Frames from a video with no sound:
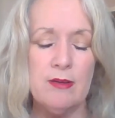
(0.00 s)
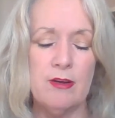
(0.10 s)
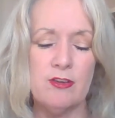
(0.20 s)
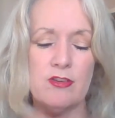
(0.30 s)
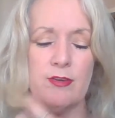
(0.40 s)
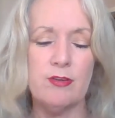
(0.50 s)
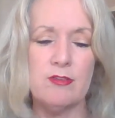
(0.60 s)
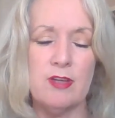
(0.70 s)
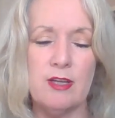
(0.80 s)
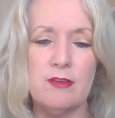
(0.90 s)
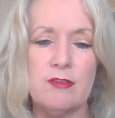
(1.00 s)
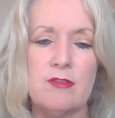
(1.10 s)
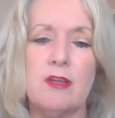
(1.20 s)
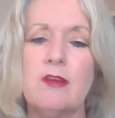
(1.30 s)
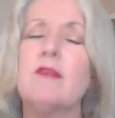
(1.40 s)
I just felt sadness
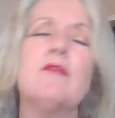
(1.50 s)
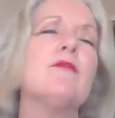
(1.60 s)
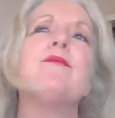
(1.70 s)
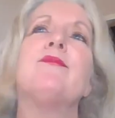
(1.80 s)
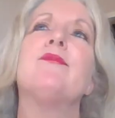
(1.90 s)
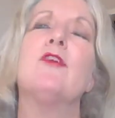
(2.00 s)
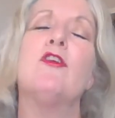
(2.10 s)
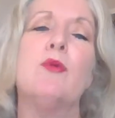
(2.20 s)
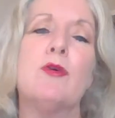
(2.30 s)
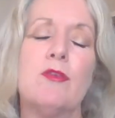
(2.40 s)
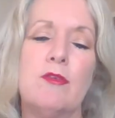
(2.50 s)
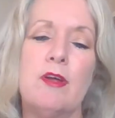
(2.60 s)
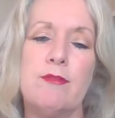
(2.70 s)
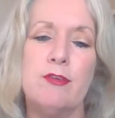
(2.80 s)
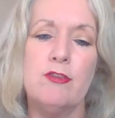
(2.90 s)
then of what
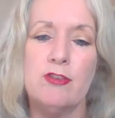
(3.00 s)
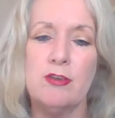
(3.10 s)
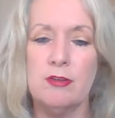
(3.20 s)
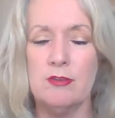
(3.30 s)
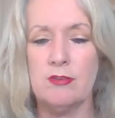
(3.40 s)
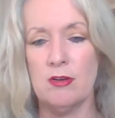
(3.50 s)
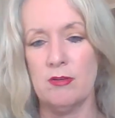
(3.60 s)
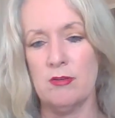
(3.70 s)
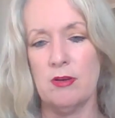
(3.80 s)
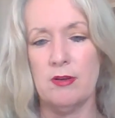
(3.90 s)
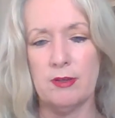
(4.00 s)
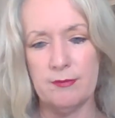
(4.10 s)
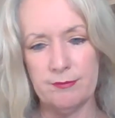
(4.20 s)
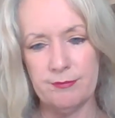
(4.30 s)
that future is going to look like.